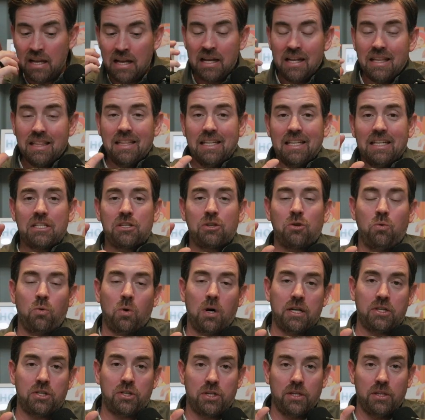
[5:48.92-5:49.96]
This
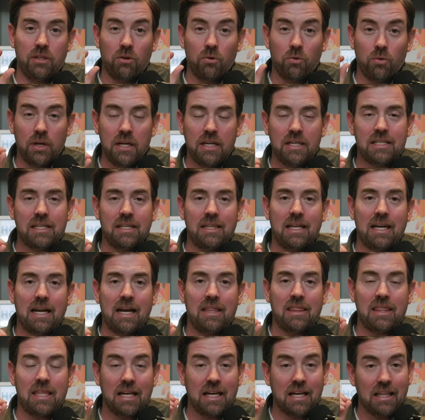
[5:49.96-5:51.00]
question, the reason that
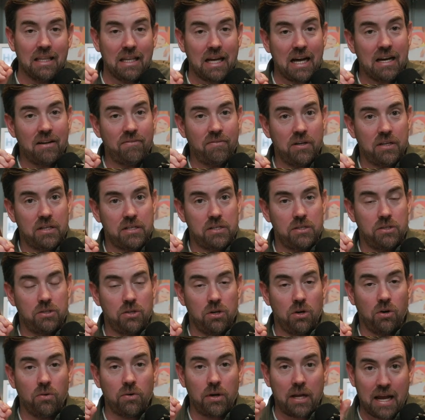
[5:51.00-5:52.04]
I think a lot of us
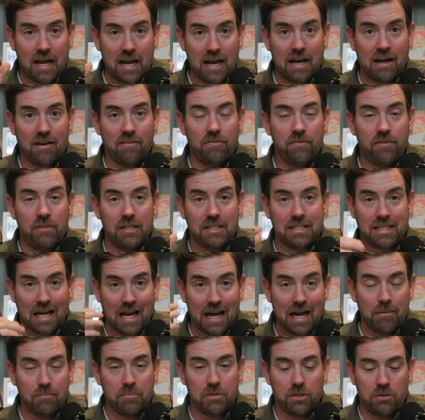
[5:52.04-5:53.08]
don't have the
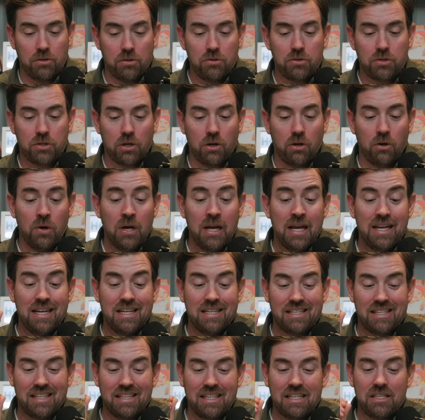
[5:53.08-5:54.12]
time to do so
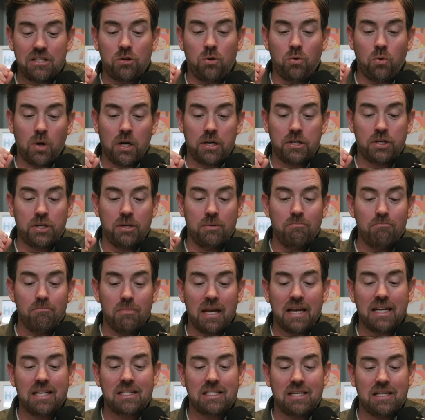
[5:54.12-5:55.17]
is that this question
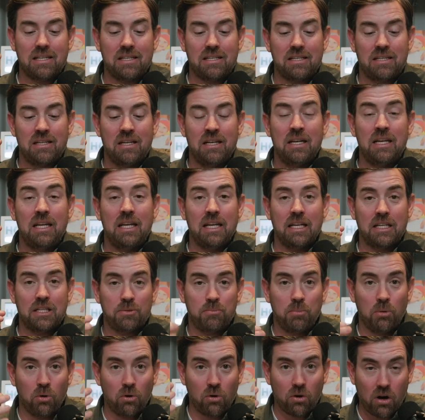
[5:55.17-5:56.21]
makes us
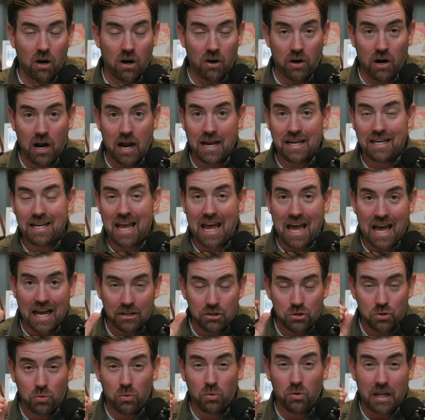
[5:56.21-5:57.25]
explore our
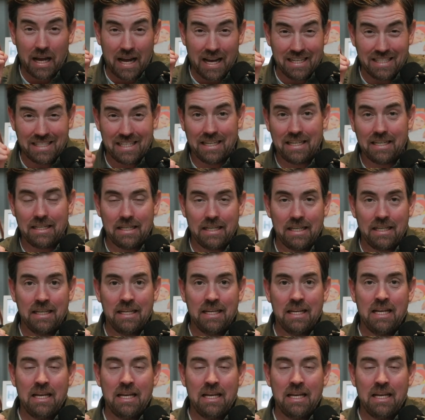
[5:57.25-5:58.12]
actual identity.